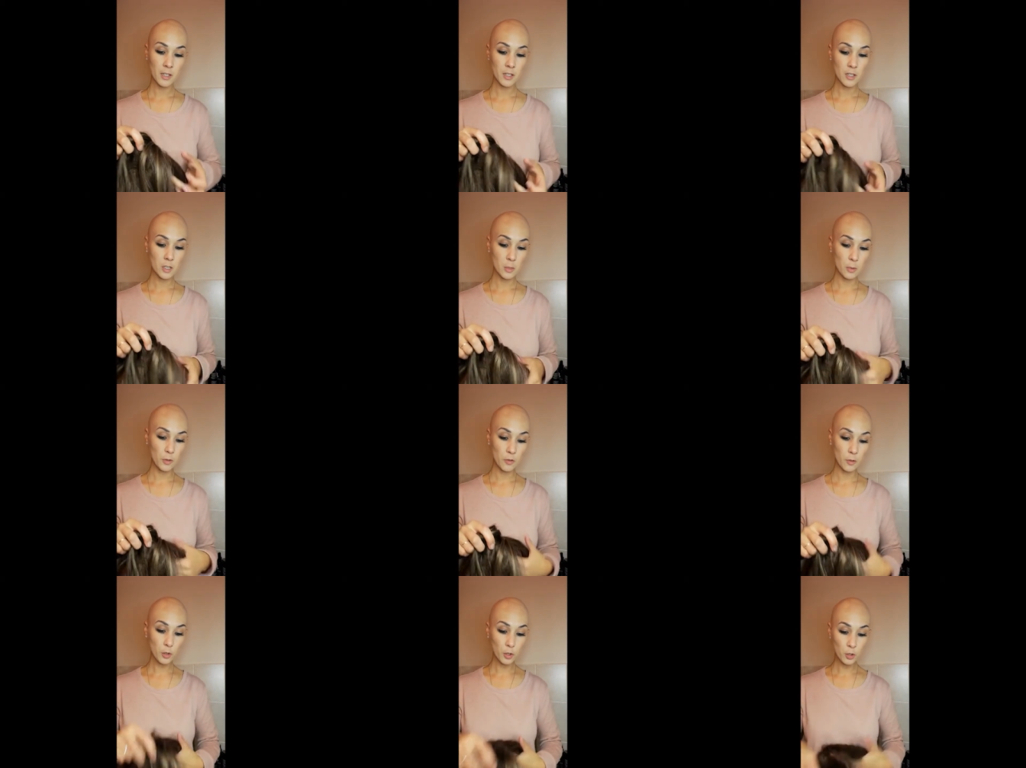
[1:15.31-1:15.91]
So
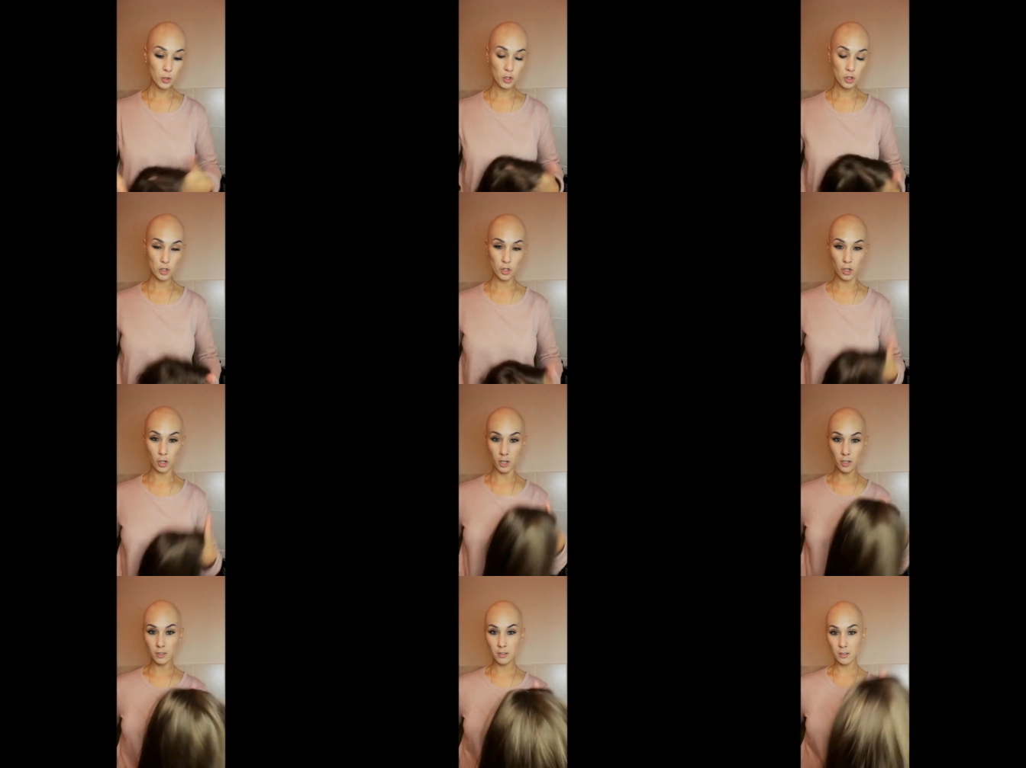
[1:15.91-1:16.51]
before you
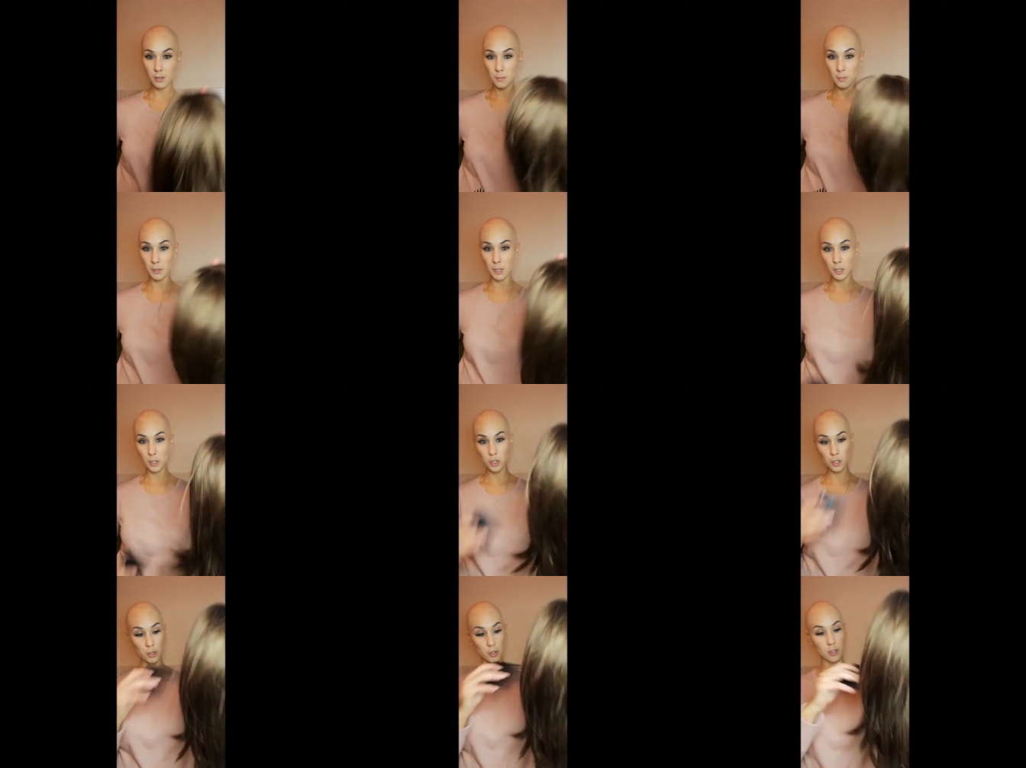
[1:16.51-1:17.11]
start,
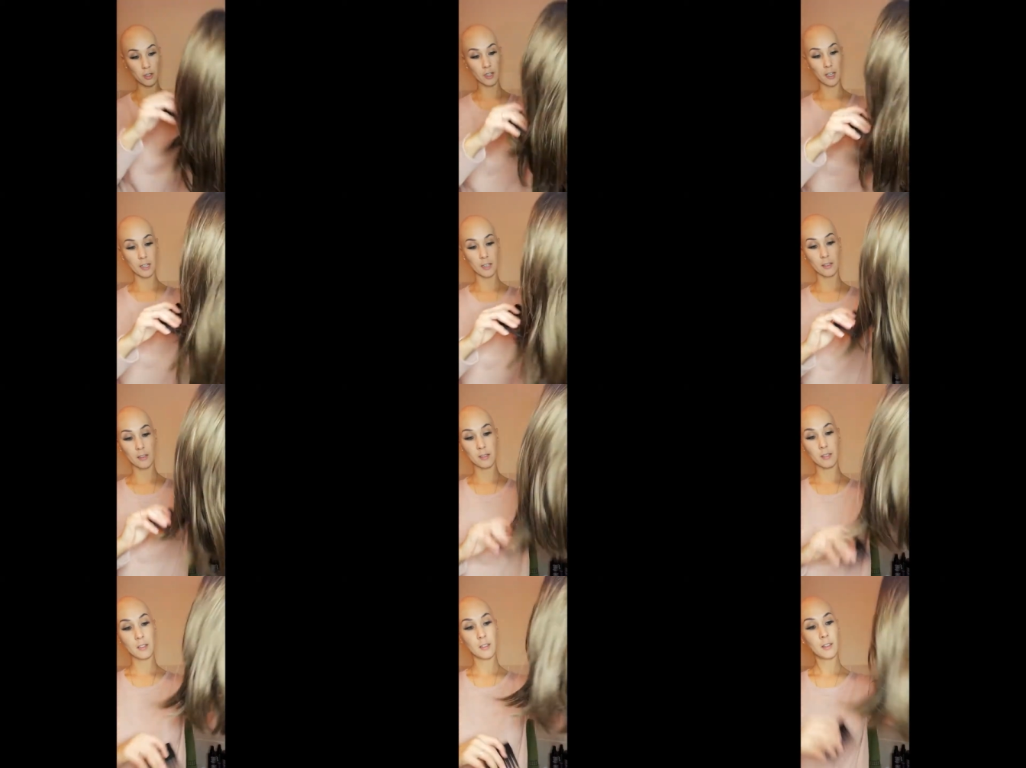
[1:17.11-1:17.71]
make sure
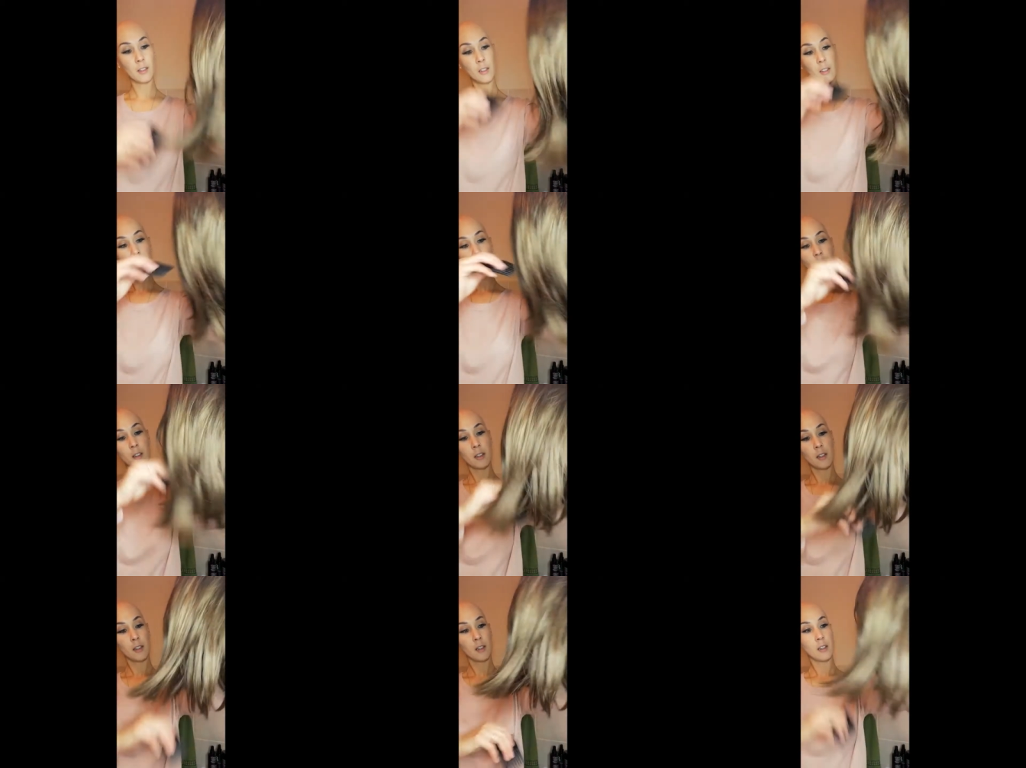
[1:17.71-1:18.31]
that
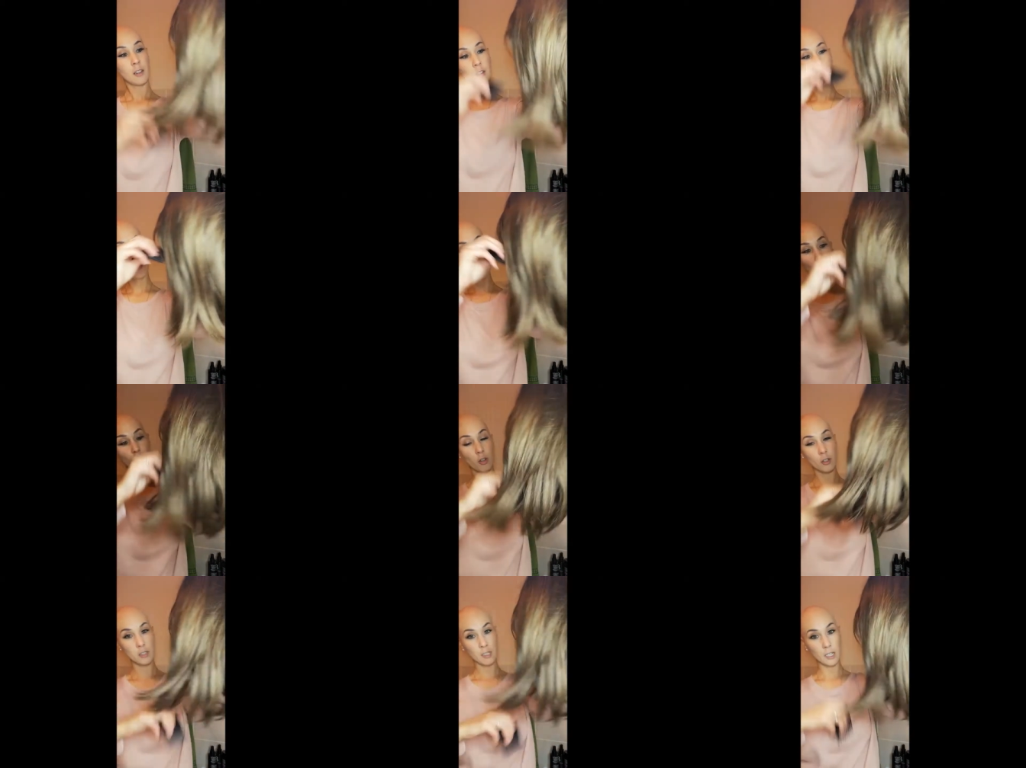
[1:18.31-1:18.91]
there
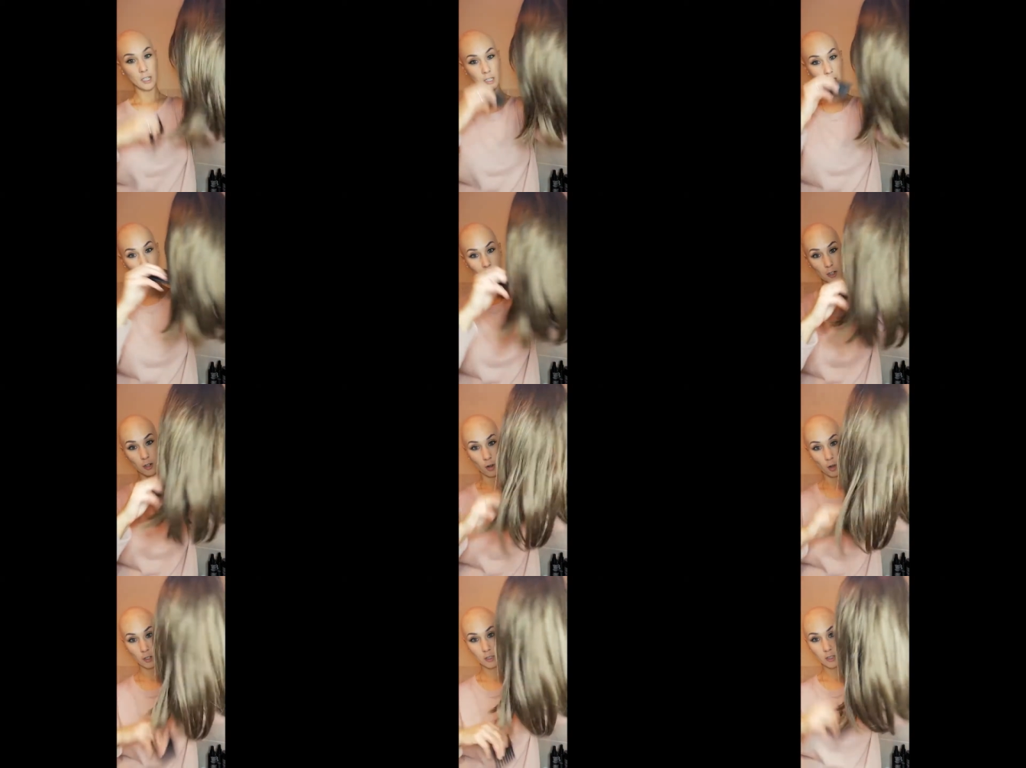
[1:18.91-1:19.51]
aren't any
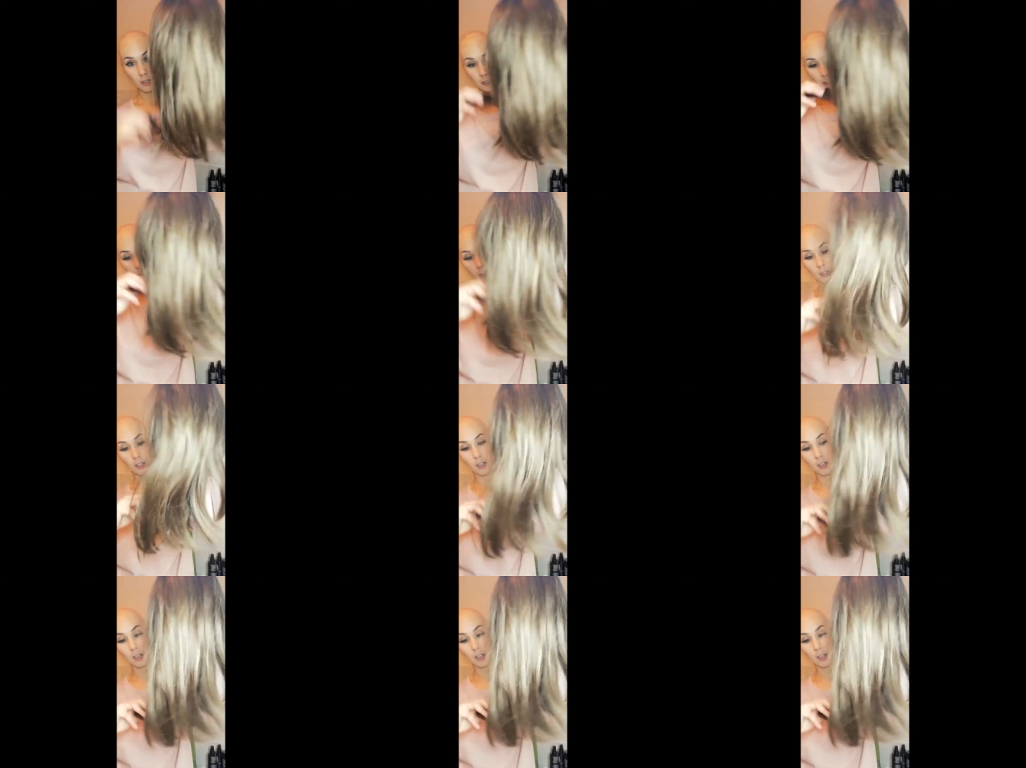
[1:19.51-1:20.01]
knots in the